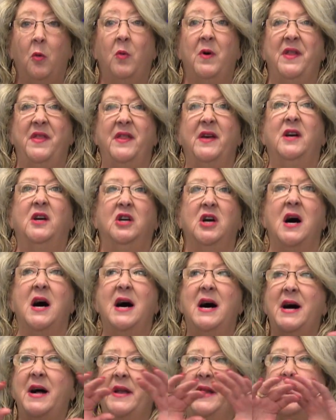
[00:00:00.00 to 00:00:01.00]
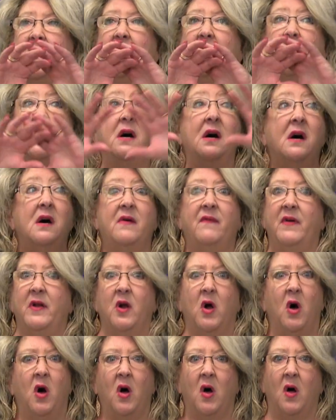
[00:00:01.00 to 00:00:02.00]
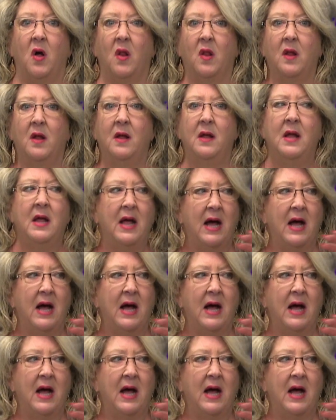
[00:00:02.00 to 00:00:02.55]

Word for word: with the God of it all,